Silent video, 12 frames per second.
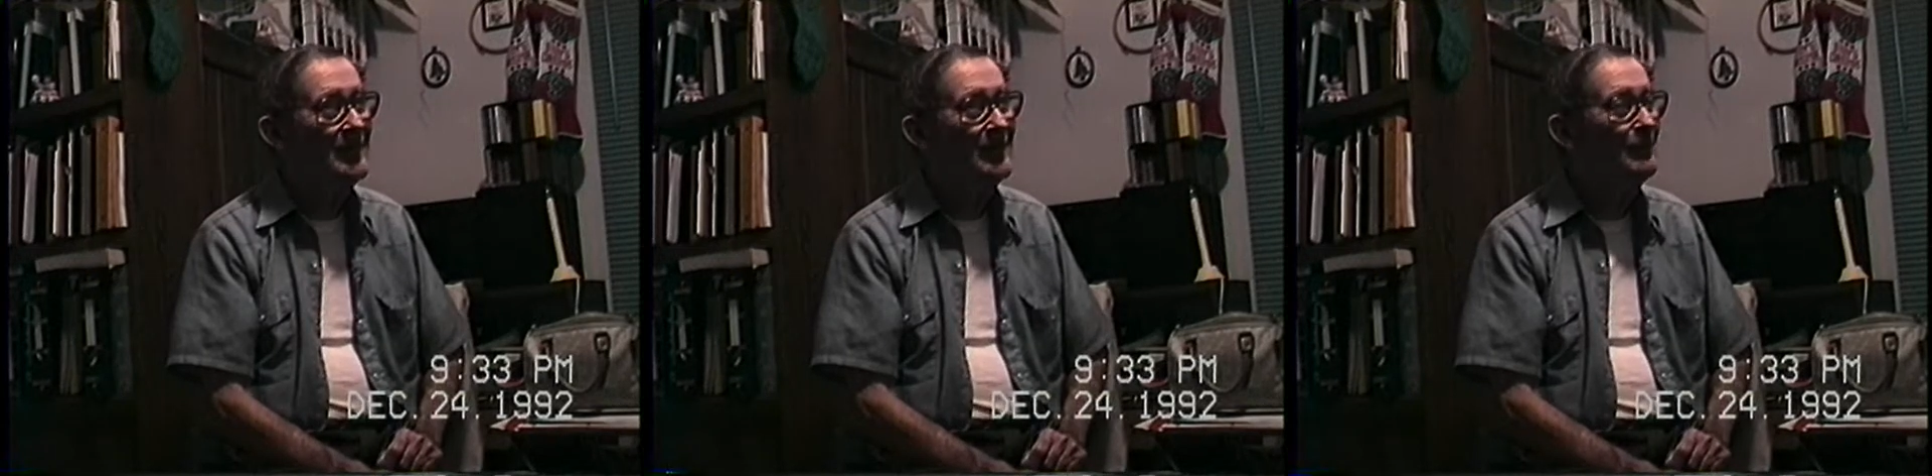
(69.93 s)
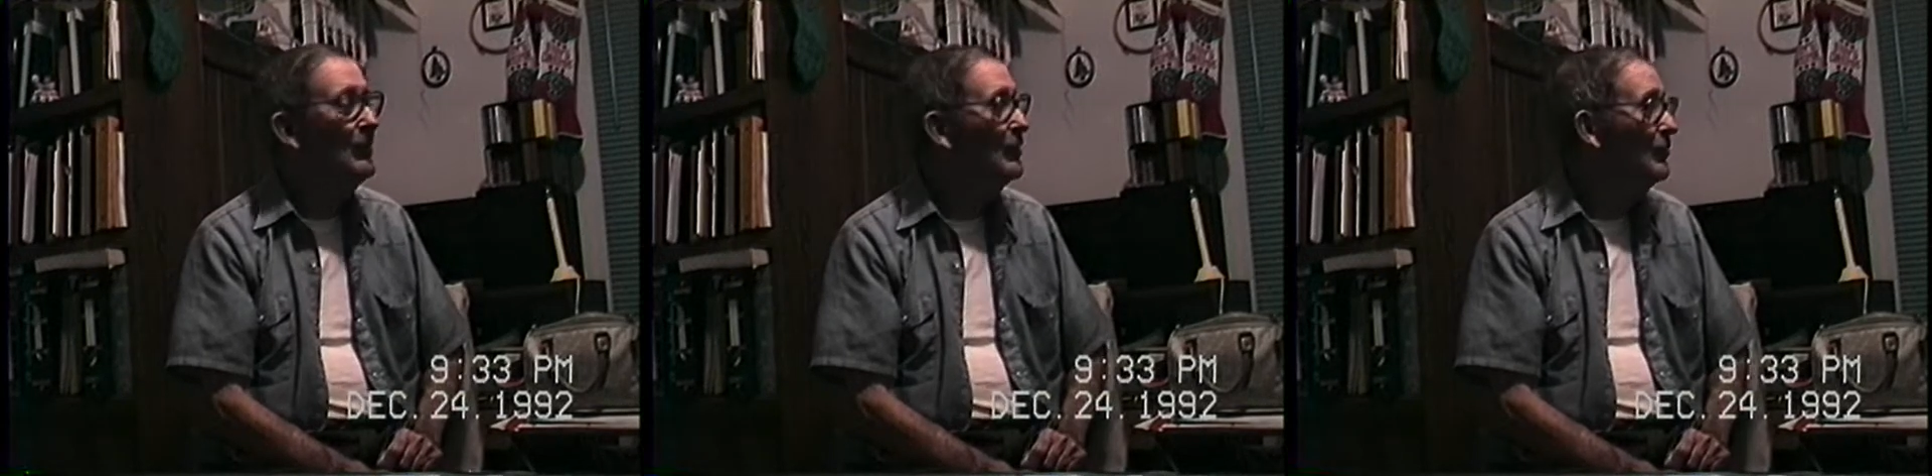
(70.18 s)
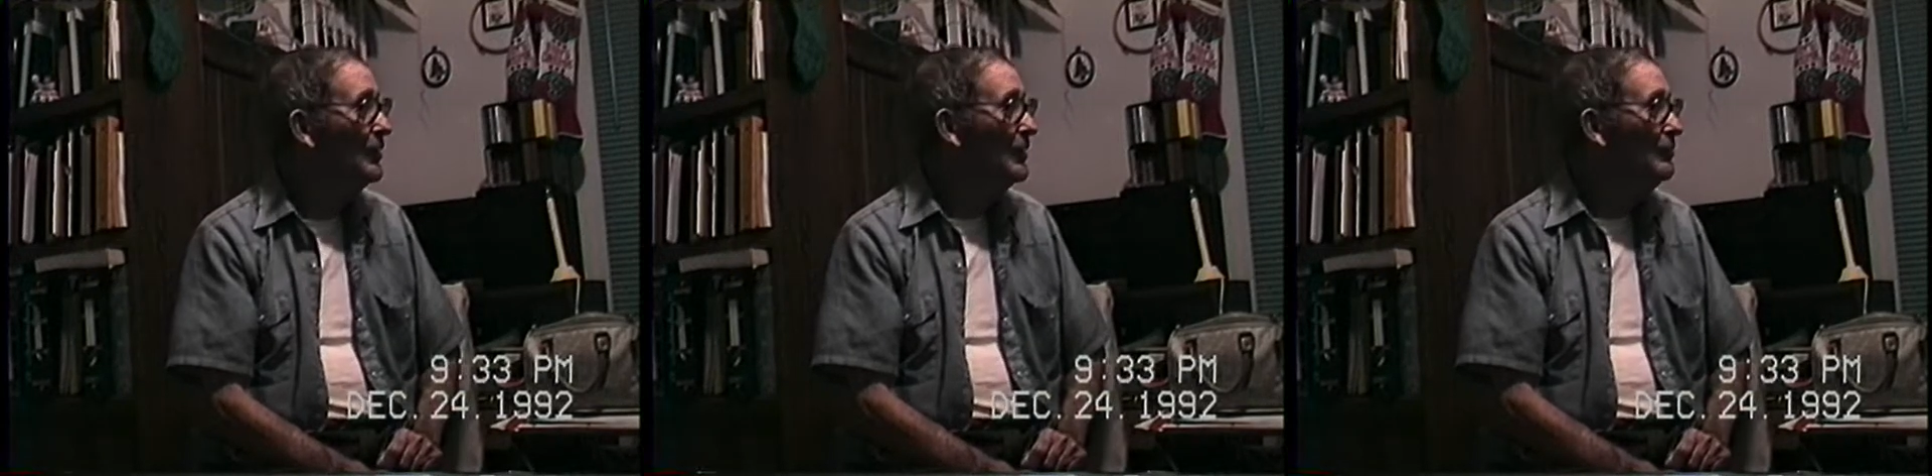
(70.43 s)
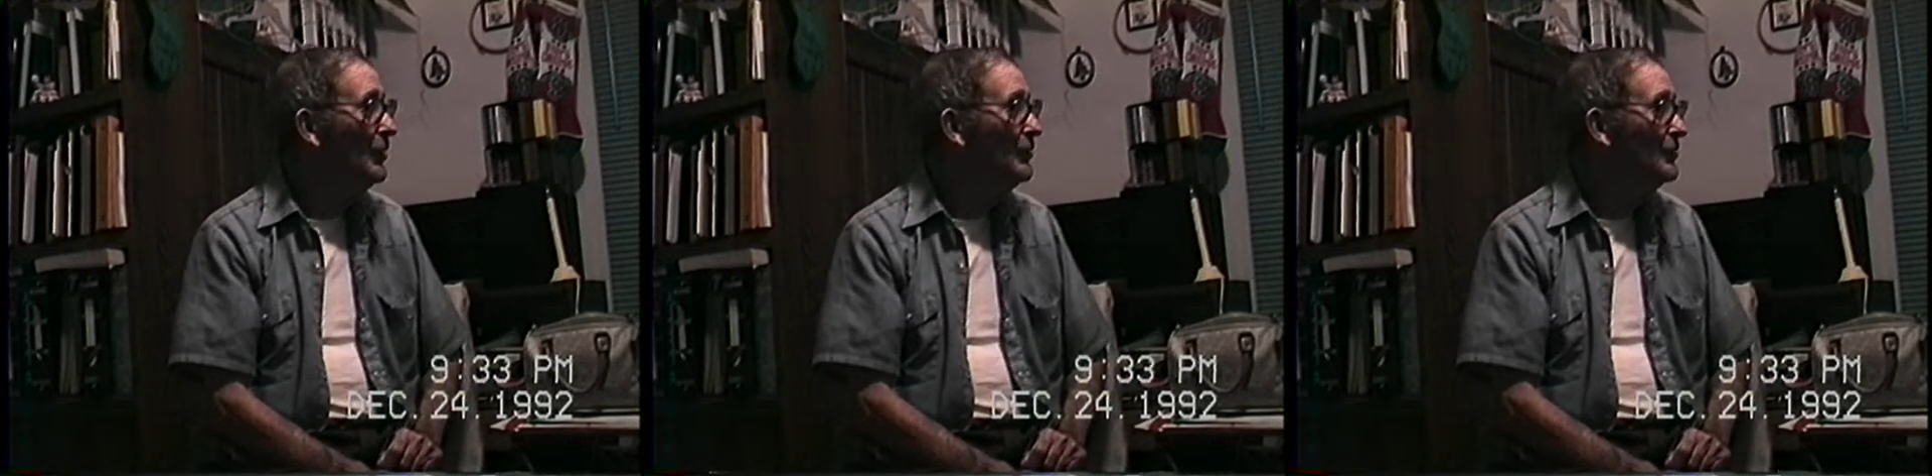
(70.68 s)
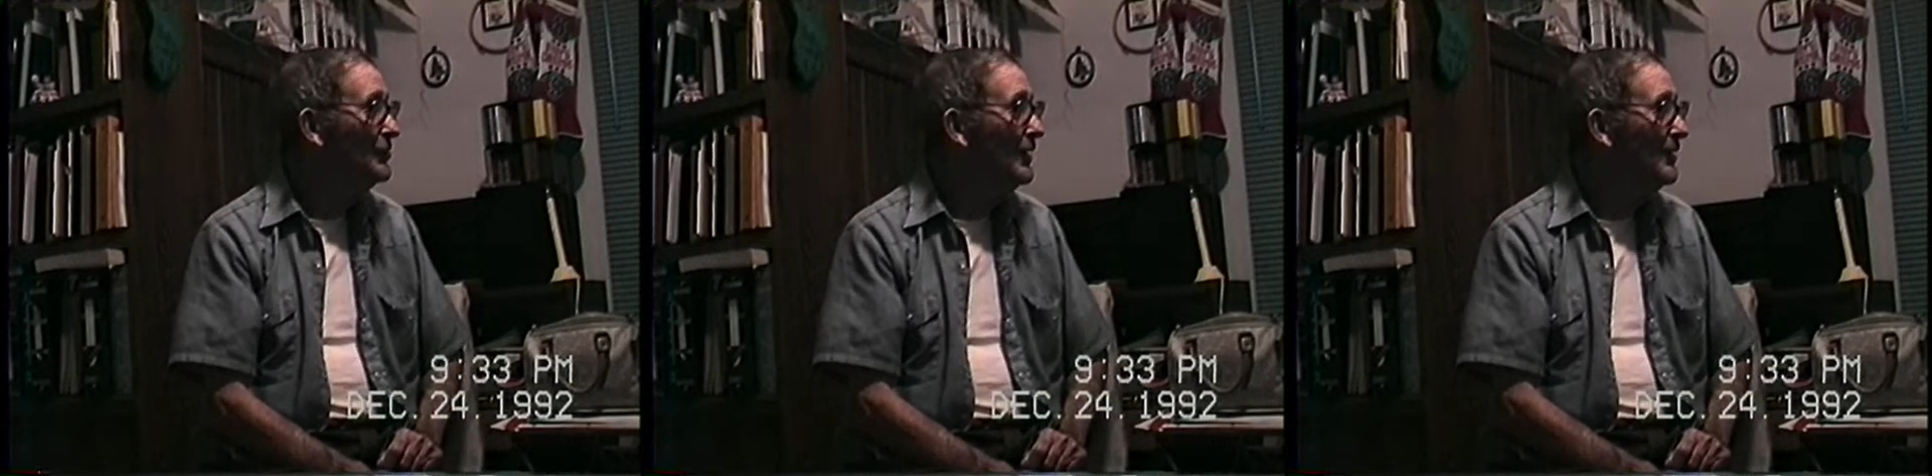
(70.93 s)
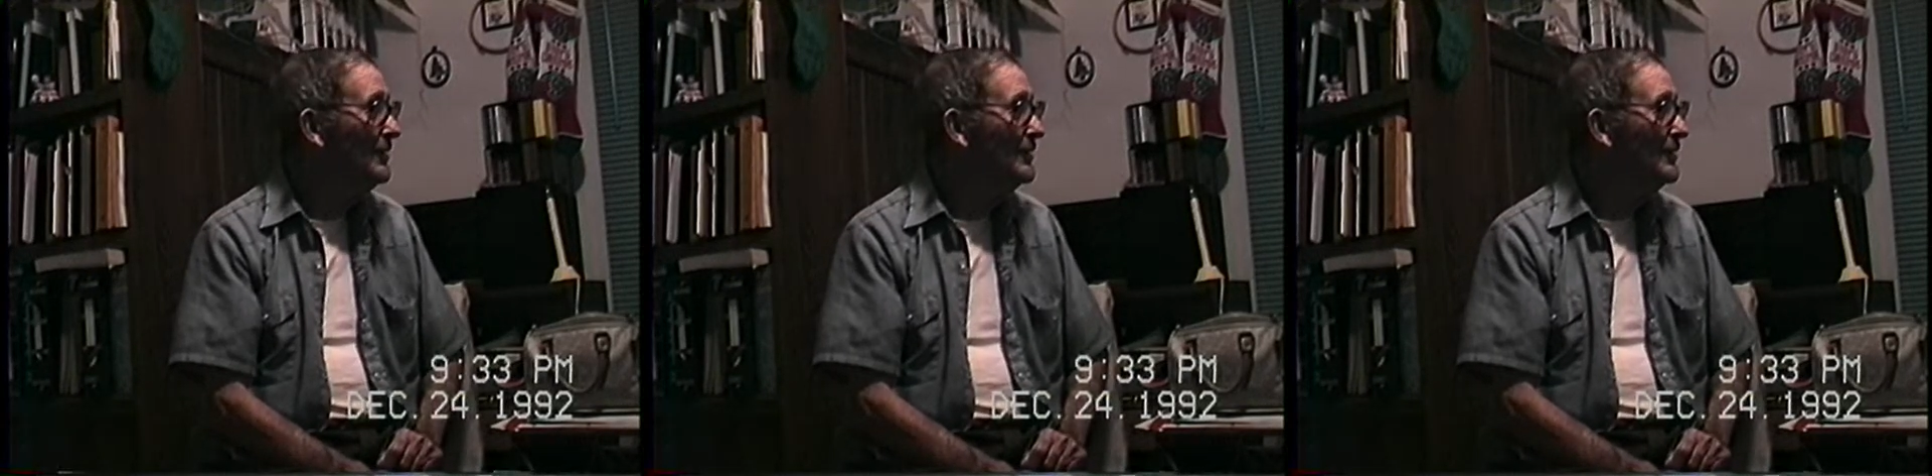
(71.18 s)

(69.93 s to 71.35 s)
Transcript: Take a big drink of moonshine